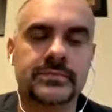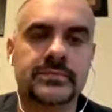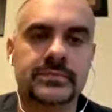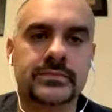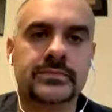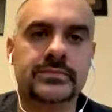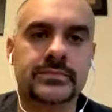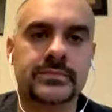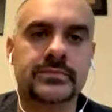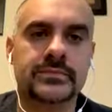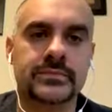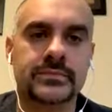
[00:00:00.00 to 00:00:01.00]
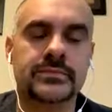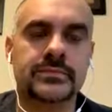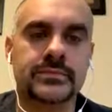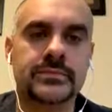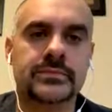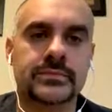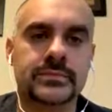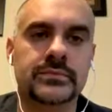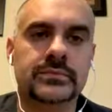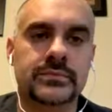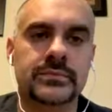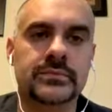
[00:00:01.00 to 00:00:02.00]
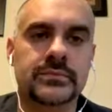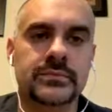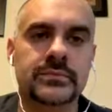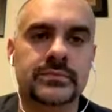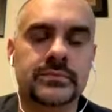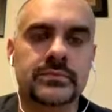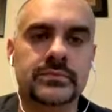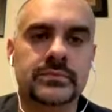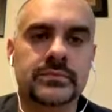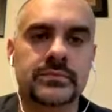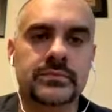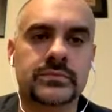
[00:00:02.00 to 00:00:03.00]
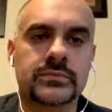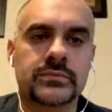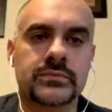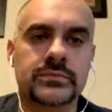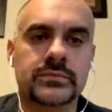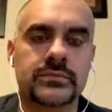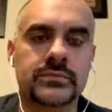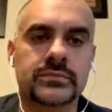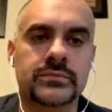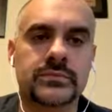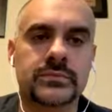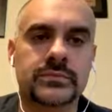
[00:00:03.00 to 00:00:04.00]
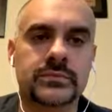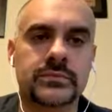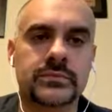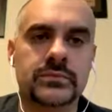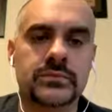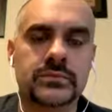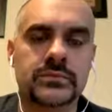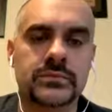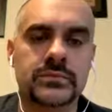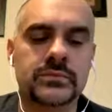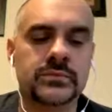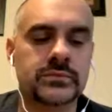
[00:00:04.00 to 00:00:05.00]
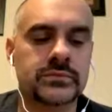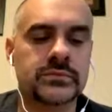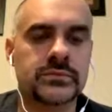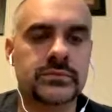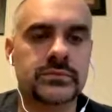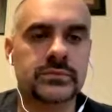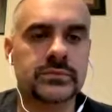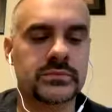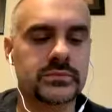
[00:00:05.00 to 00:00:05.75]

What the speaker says: [no speech]